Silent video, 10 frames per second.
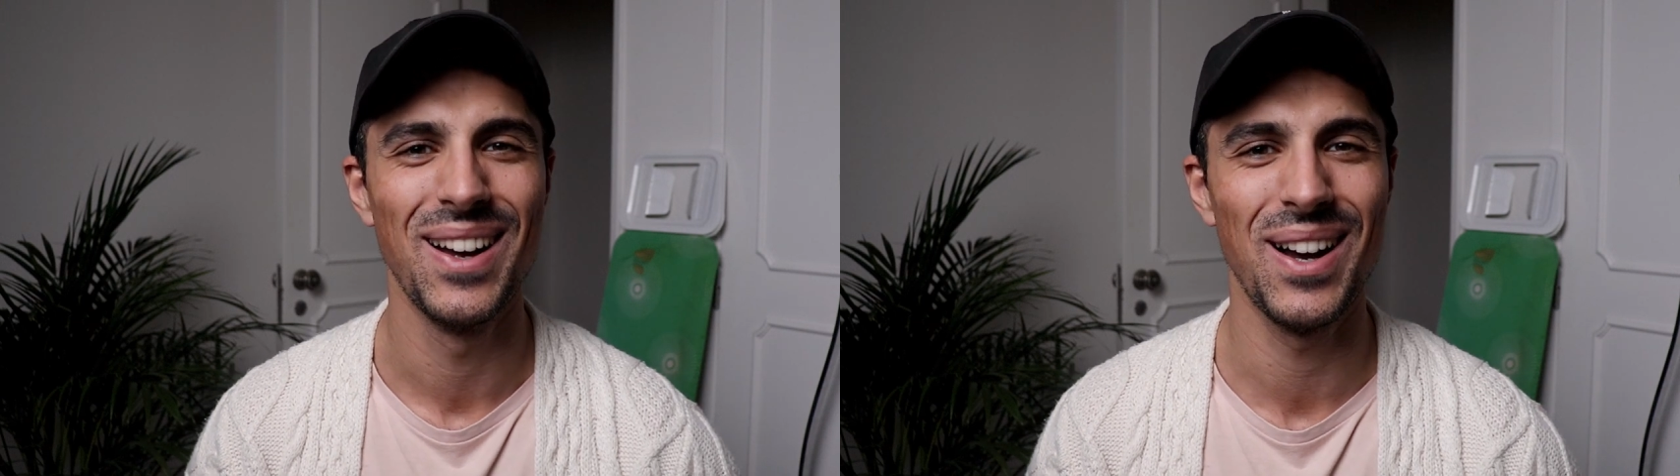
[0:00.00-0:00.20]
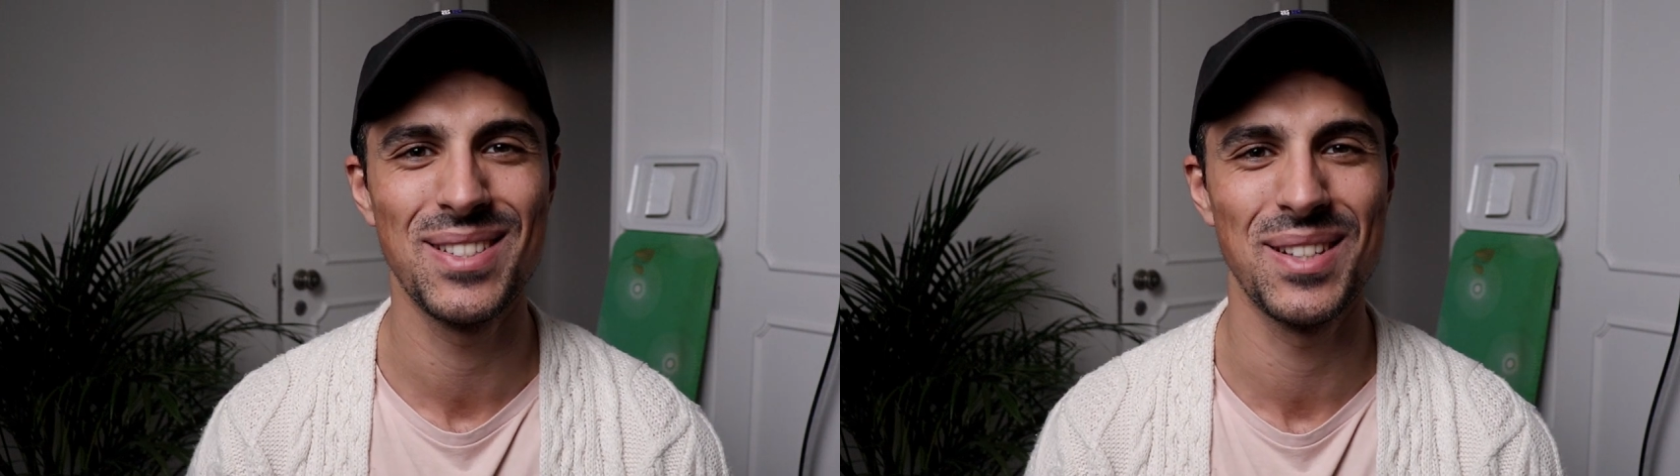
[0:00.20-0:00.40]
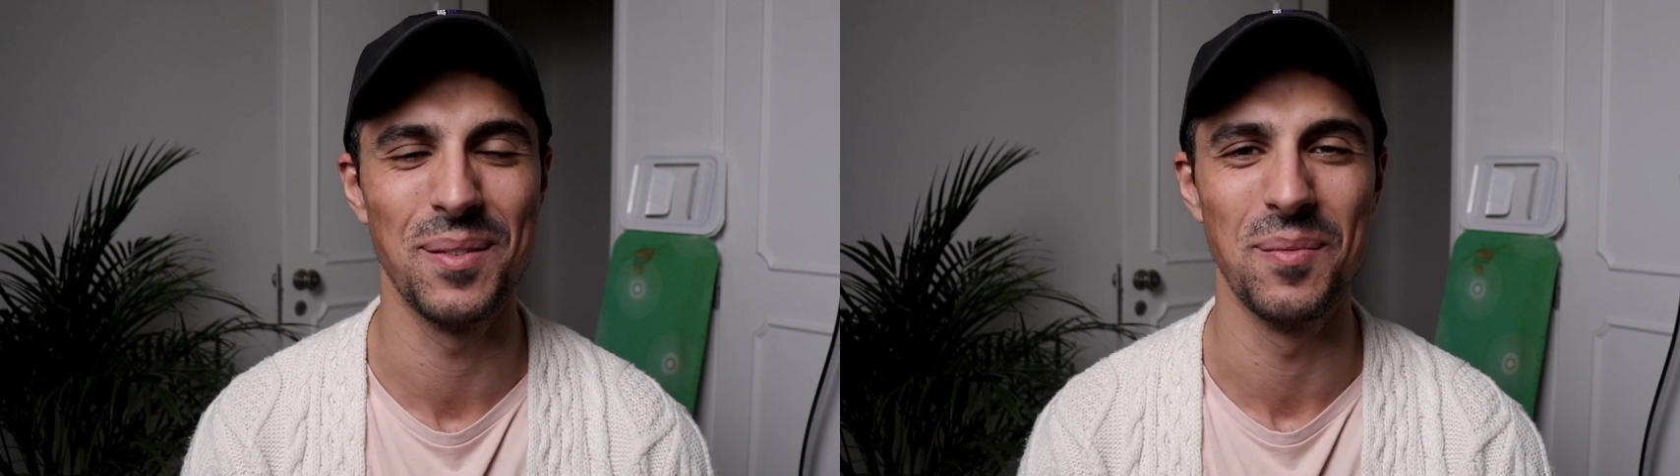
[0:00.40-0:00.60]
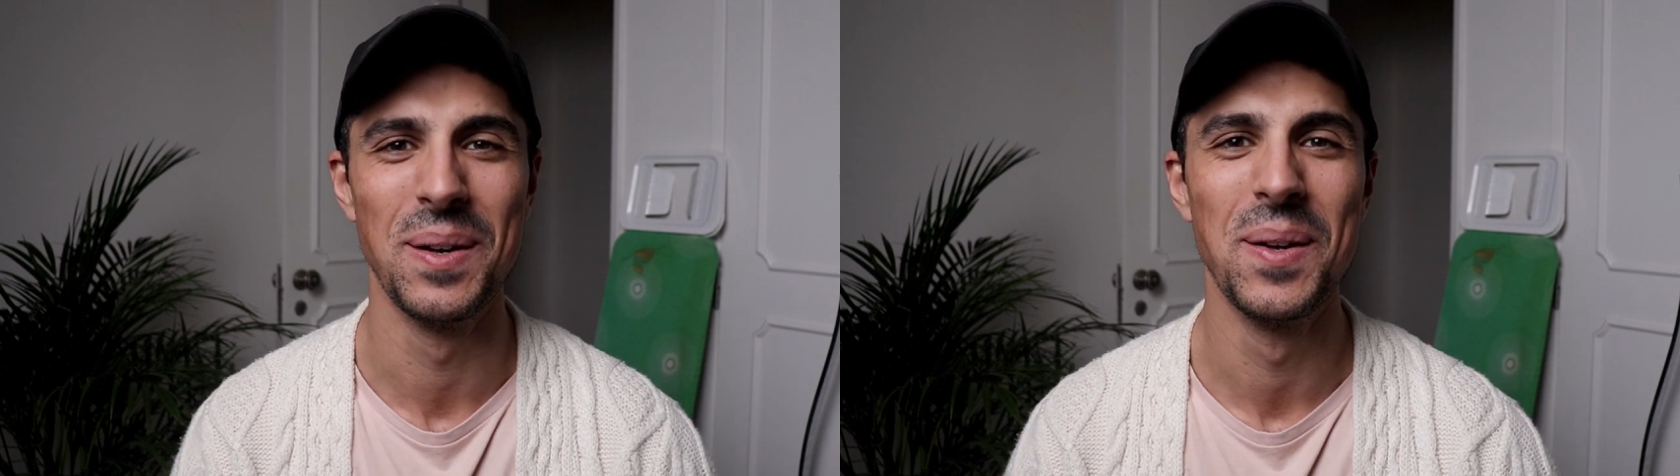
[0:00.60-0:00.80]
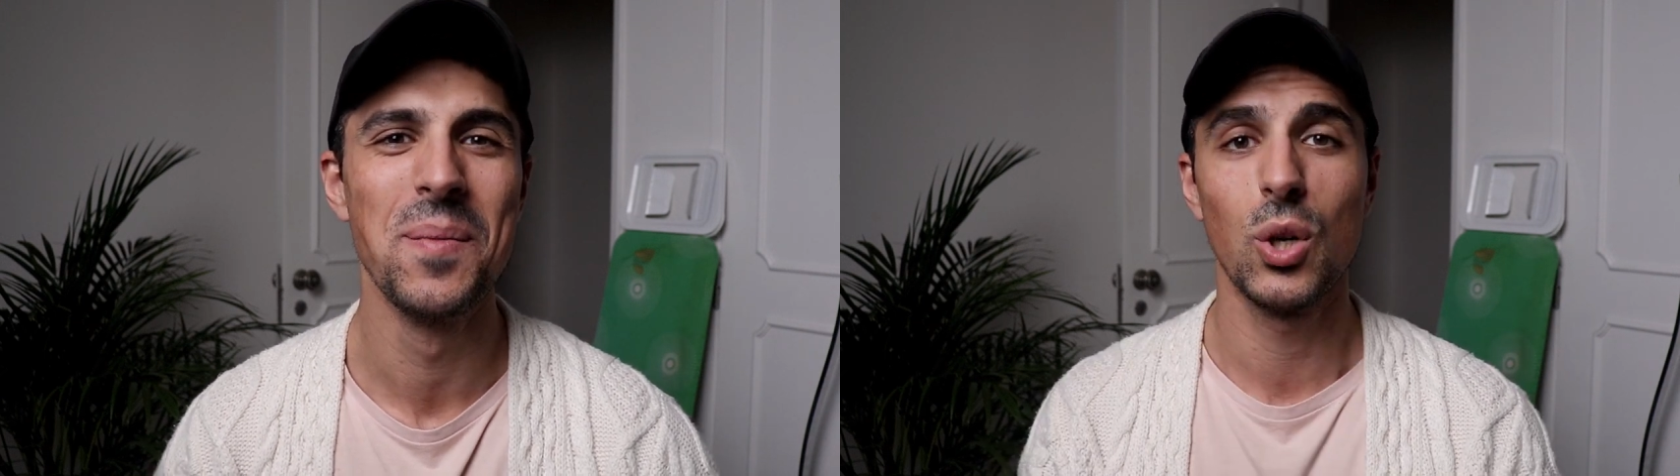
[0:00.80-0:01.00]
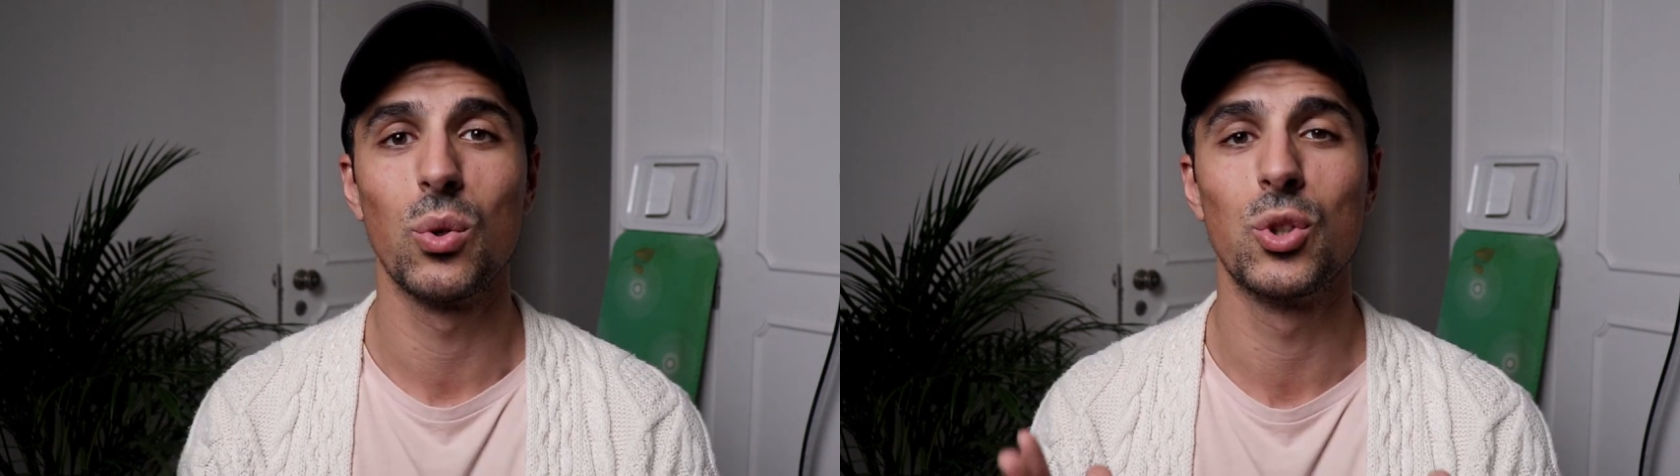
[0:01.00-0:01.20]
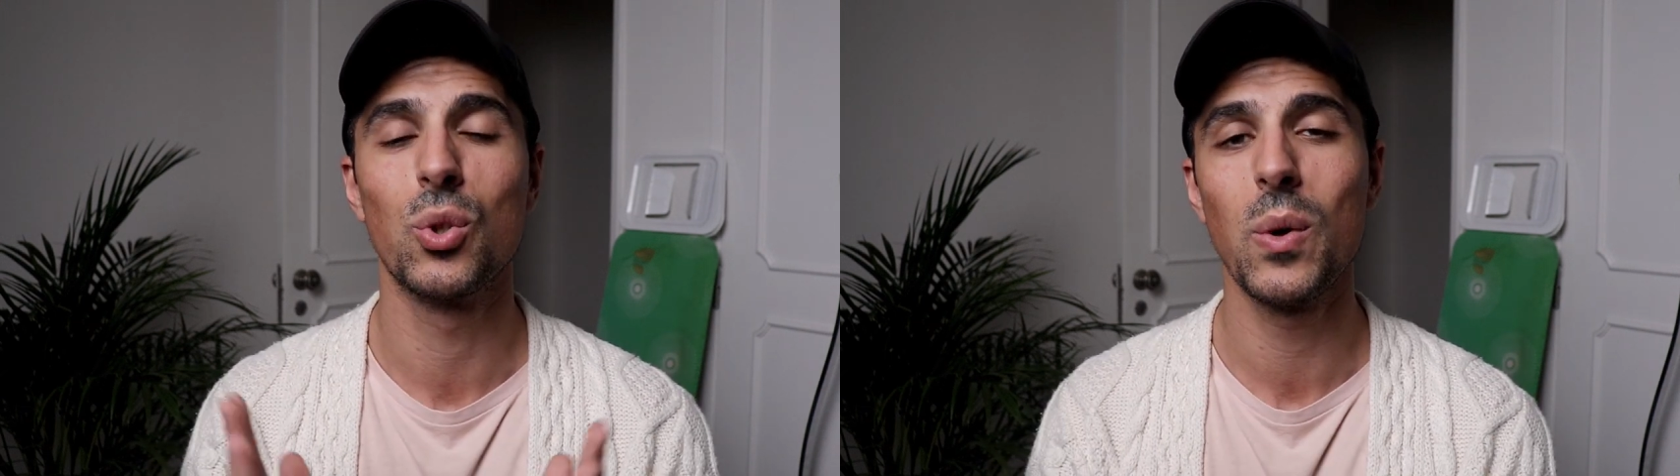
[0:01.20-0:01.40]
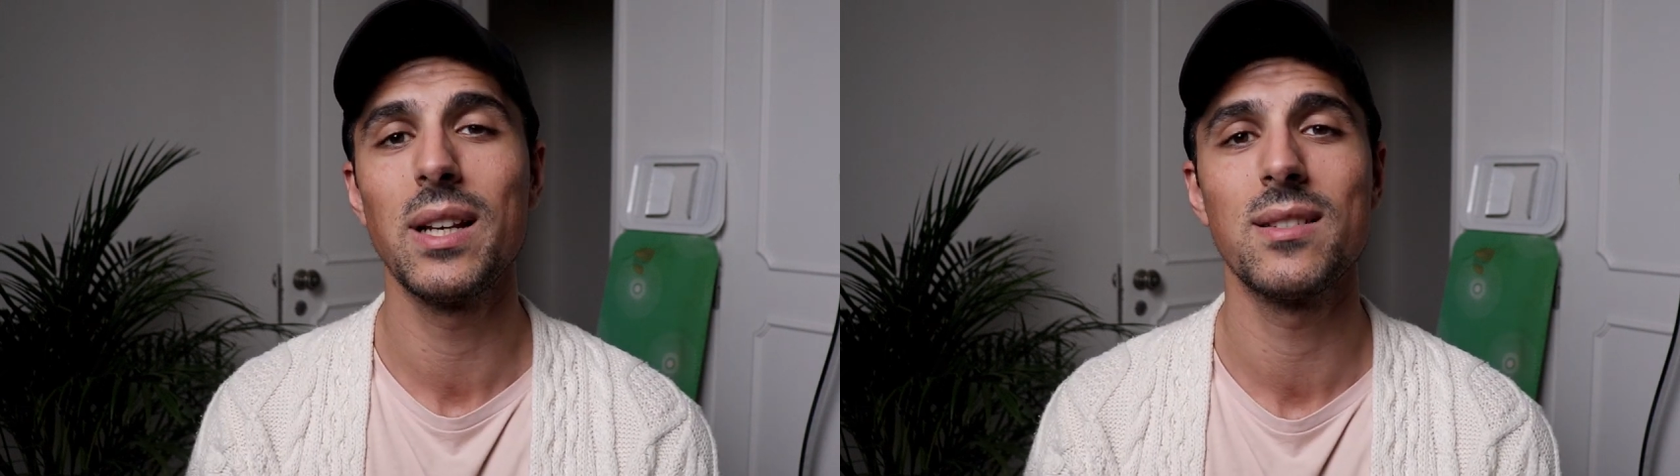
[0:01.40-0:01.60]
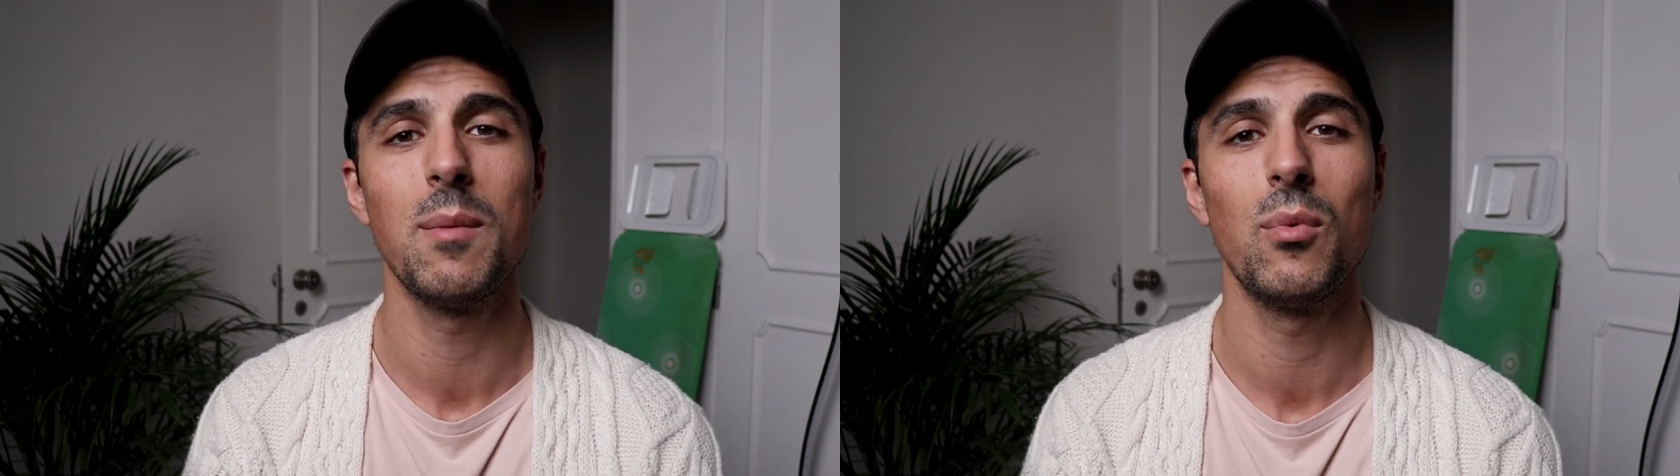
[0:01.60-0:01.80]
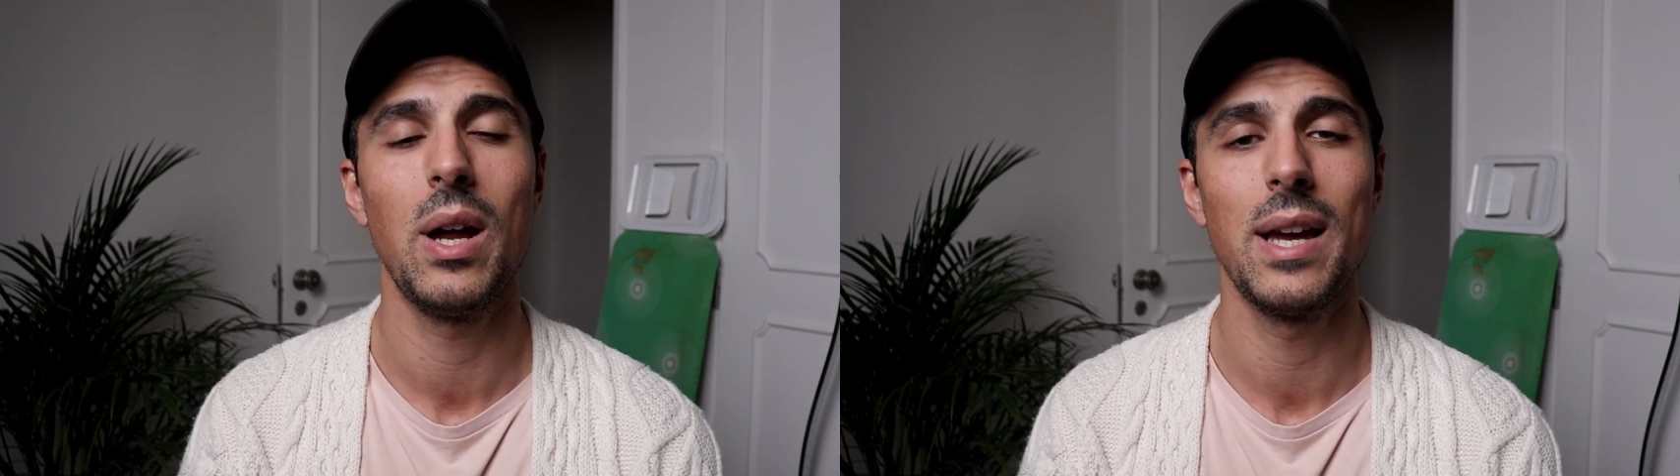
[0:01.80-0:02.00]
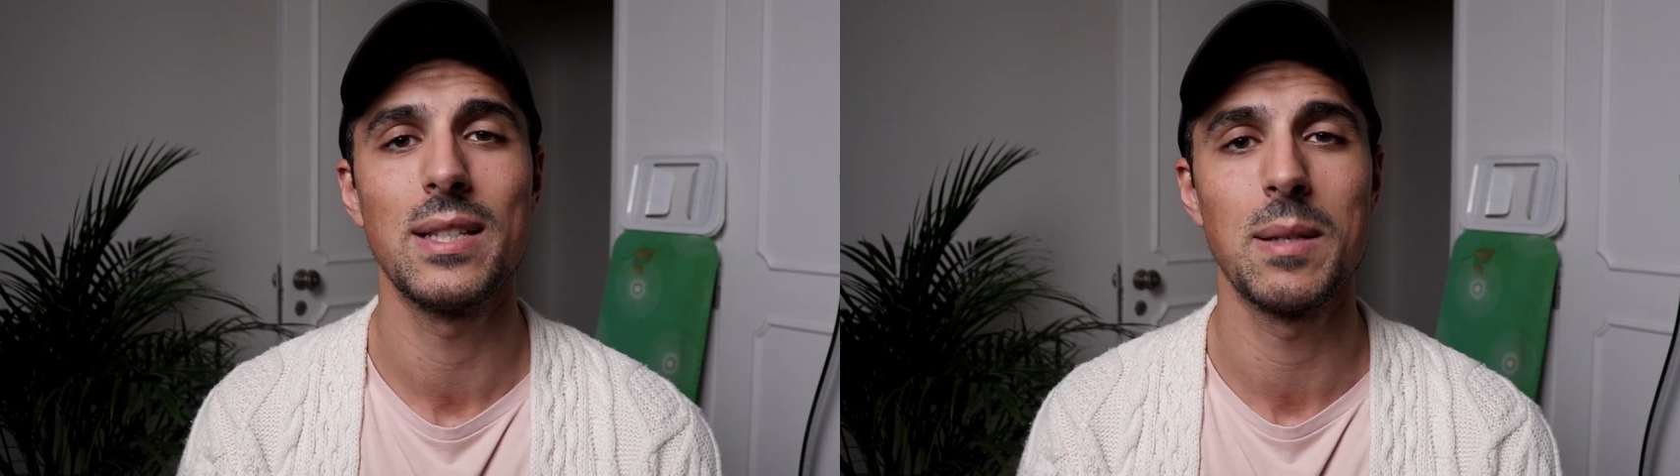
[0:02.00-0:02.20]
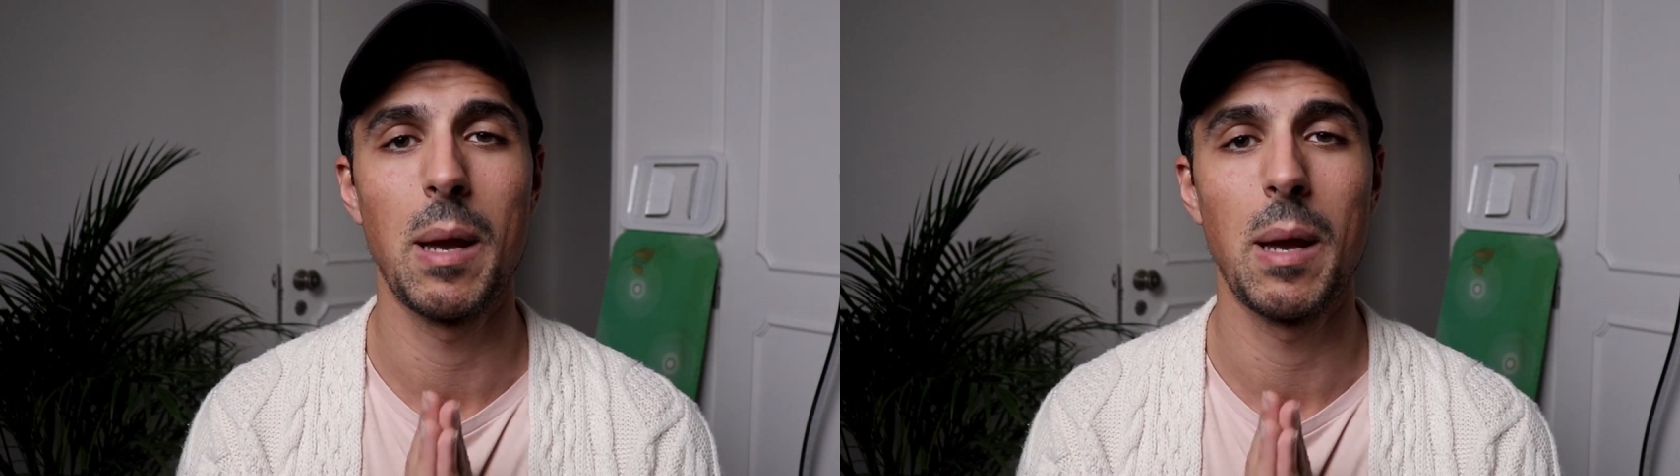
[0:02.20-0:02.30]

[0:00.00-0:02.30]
Awesome. So to quickly summarize,